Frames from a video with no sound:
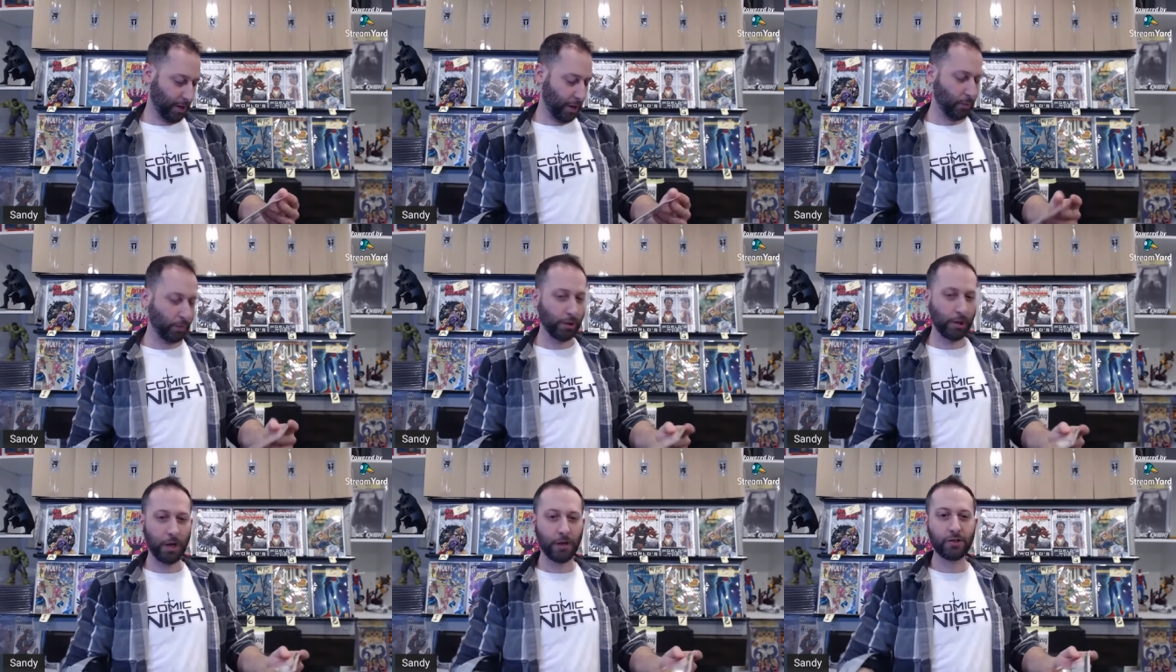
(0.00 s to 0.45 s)

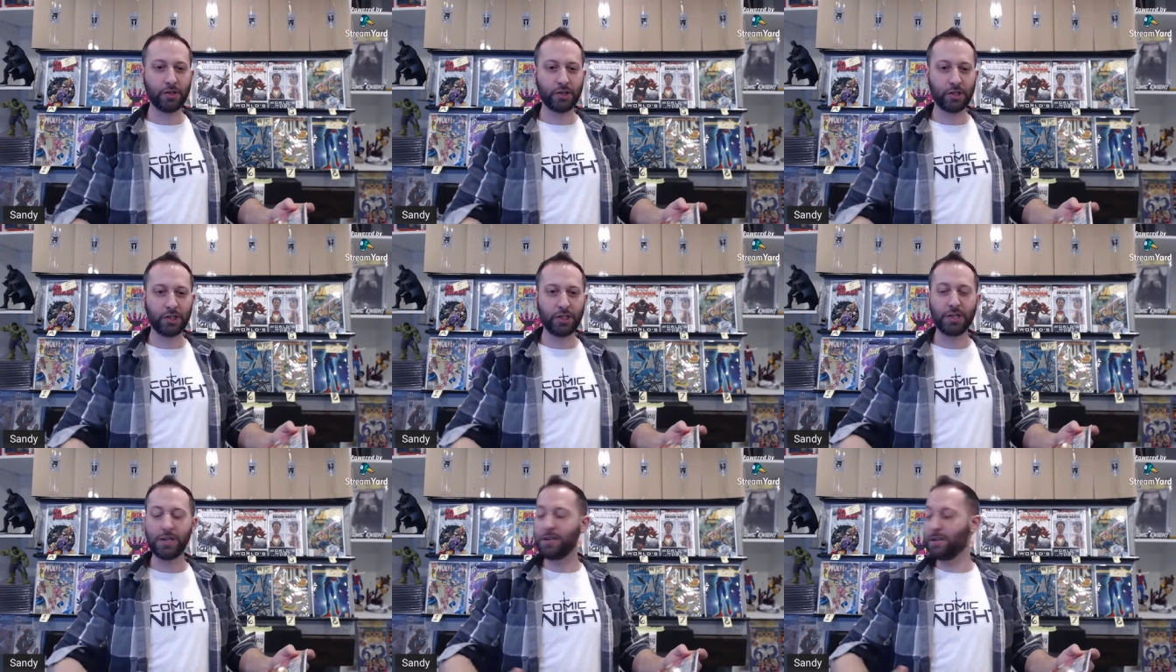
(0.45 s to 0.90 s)
I will
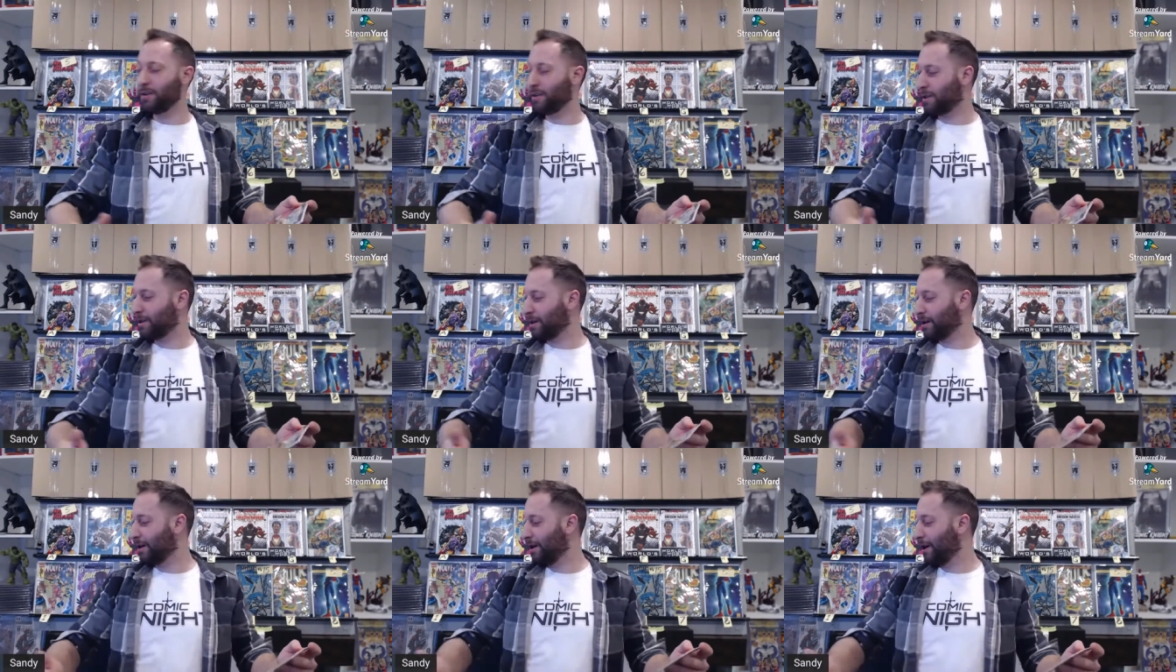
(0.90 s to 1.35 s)

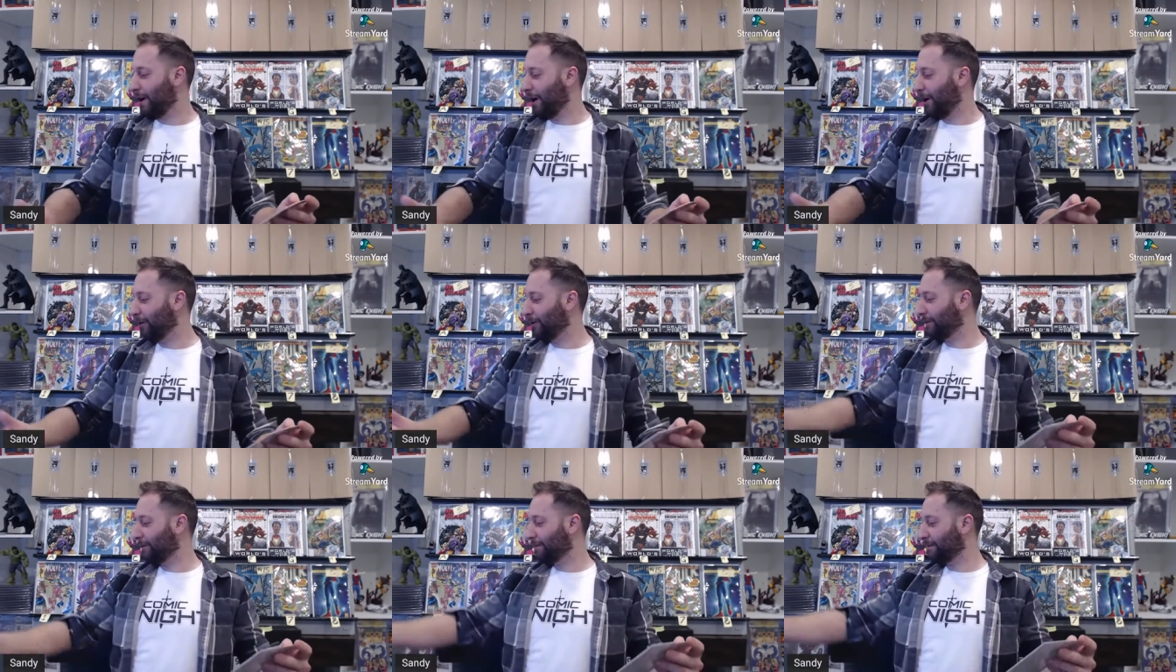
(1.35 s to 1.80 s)
unsheathe
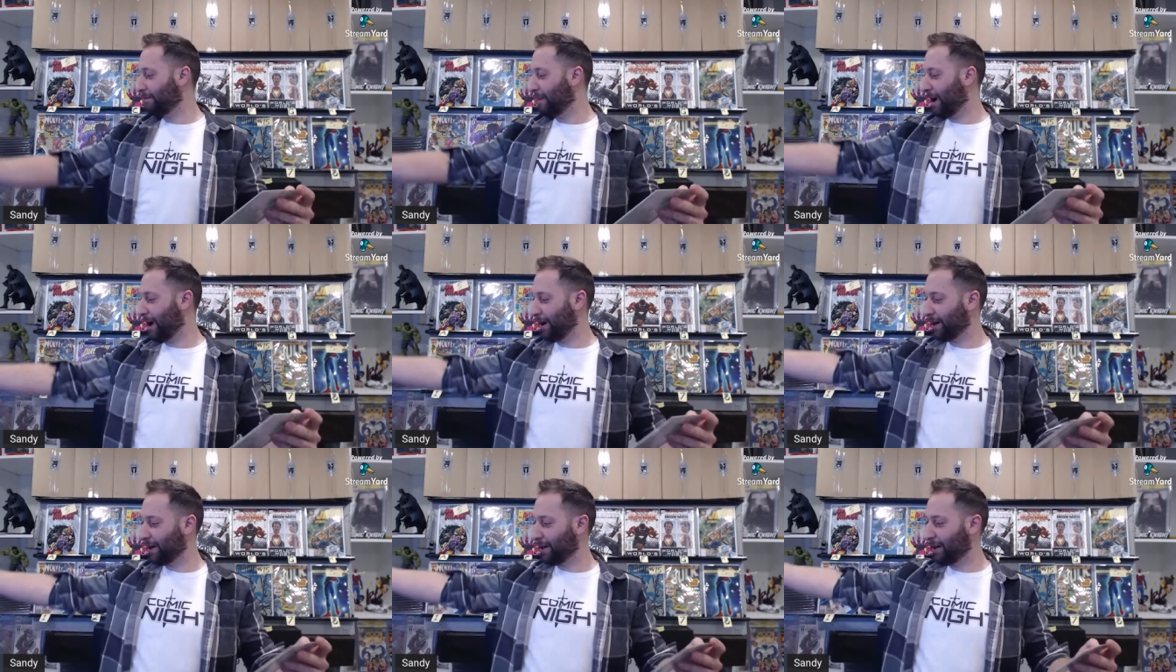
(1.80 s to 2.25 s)
all of
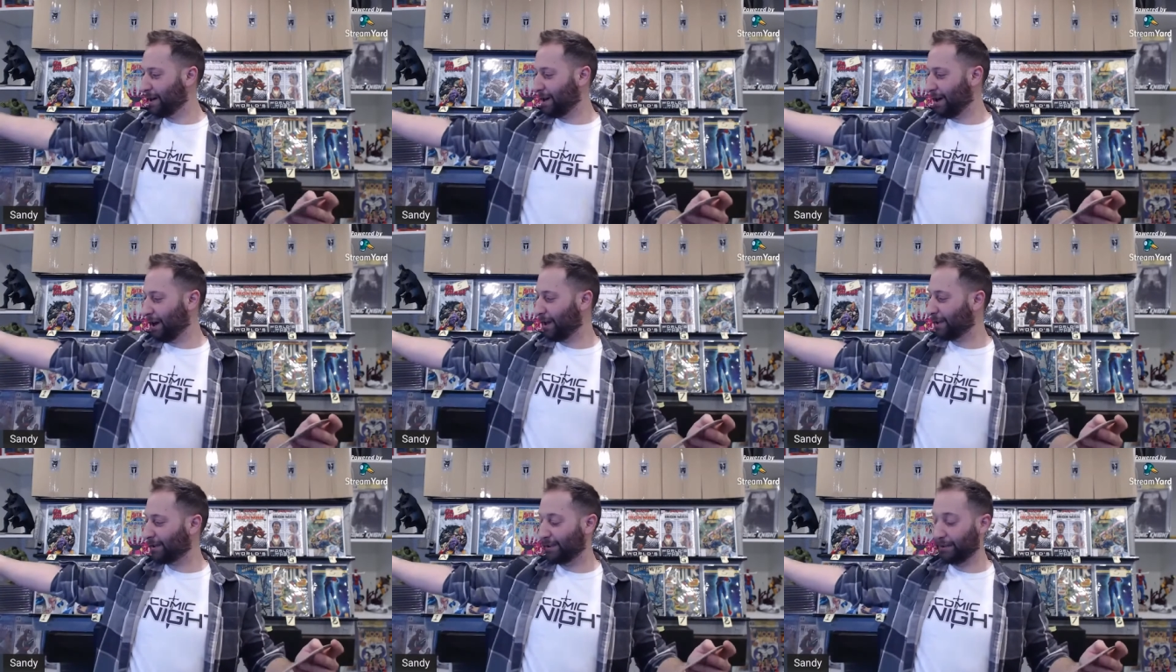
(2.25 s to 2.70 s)
my
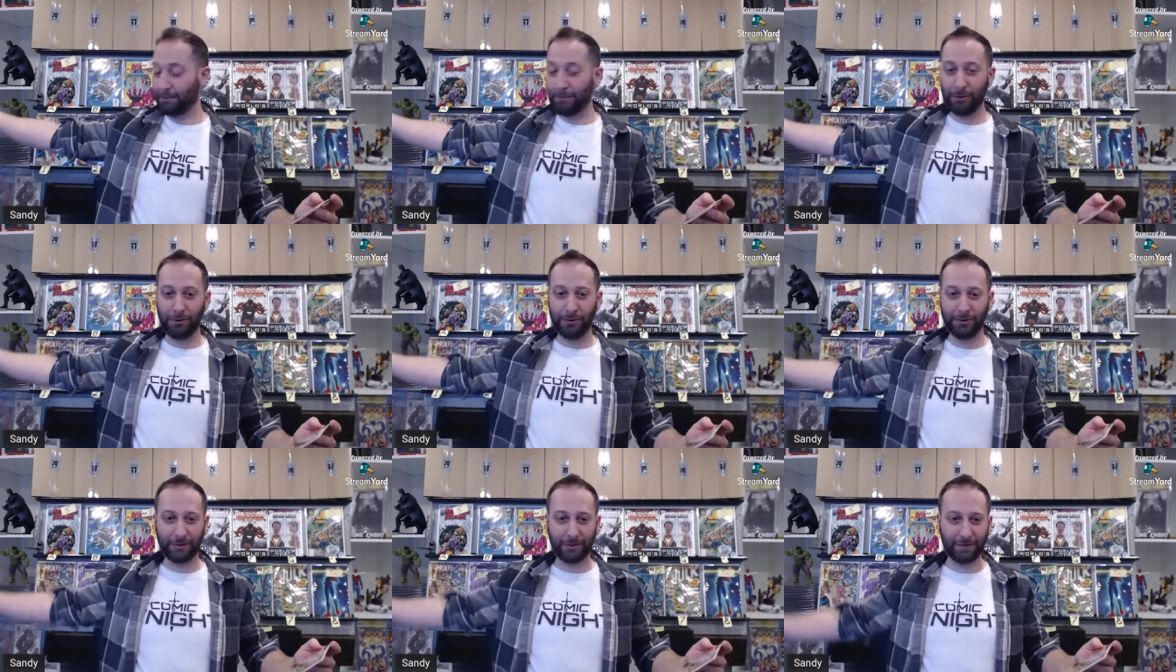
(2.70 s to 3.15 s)

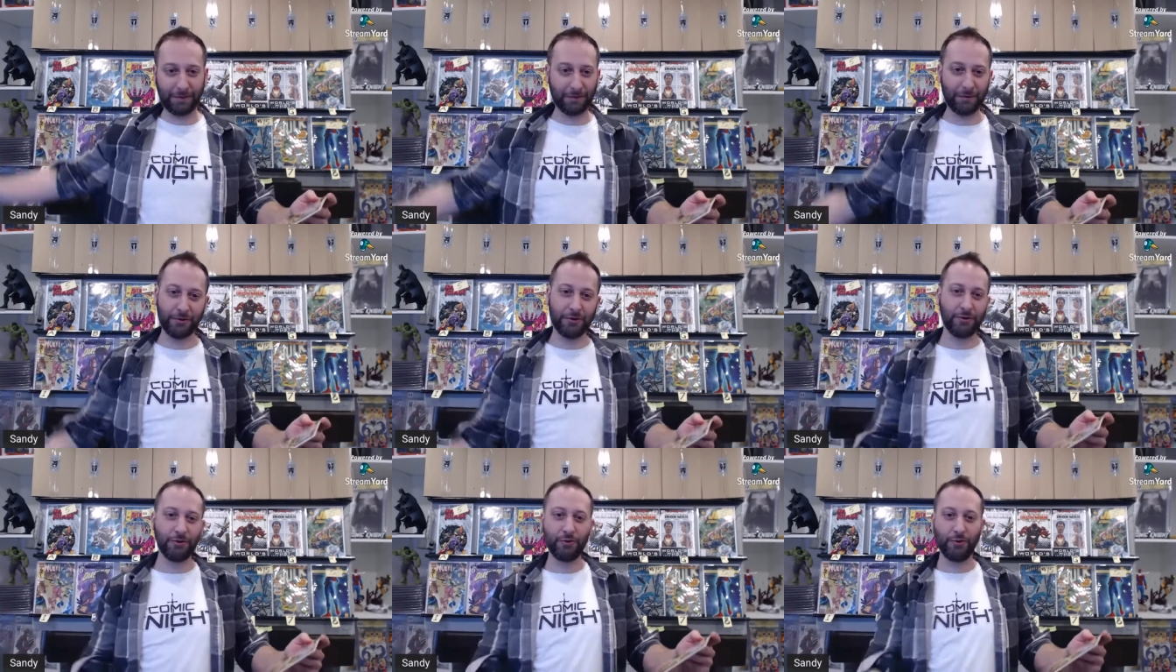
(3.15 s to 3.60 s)
collectibles
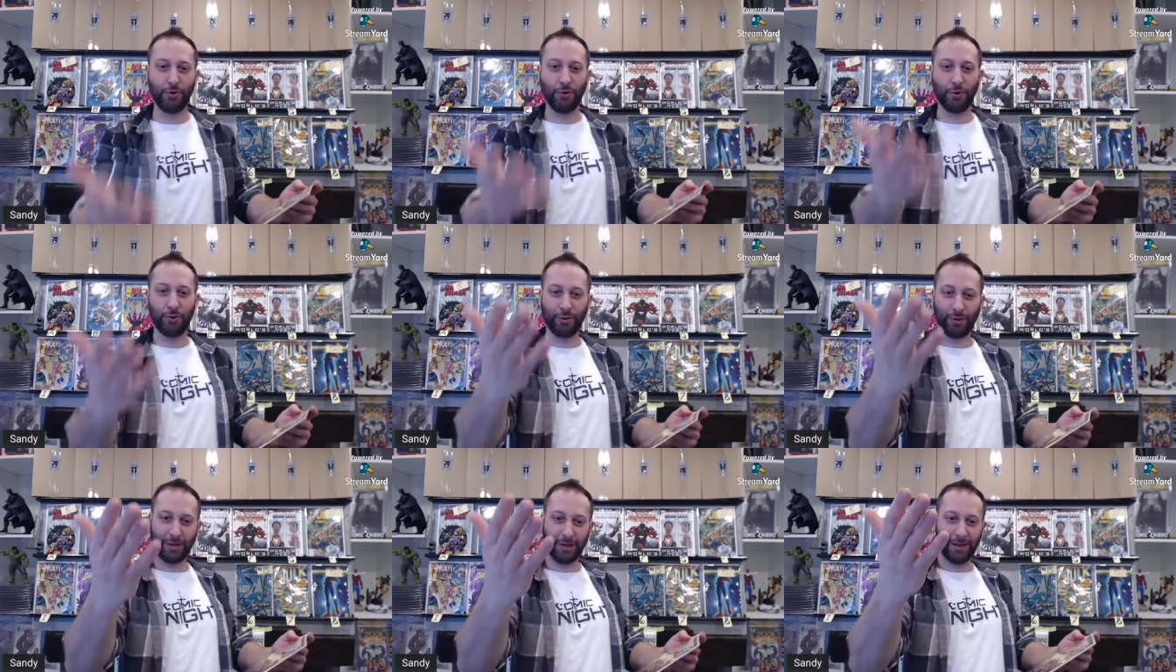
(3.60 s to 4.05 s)
for
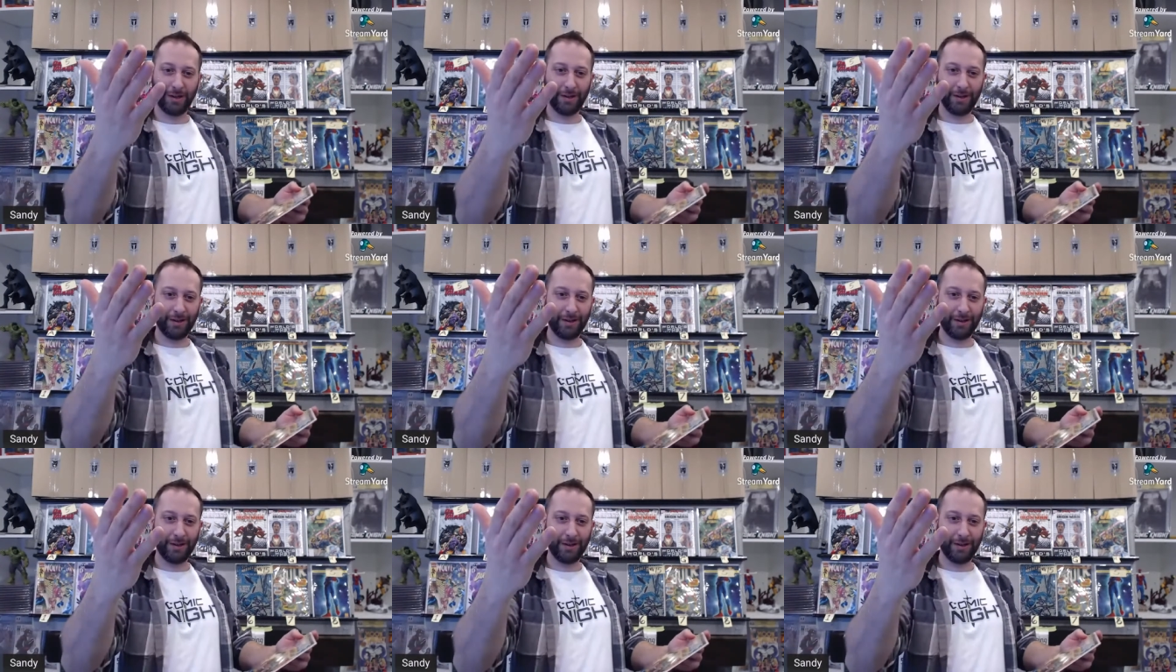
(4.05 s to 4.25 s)
you.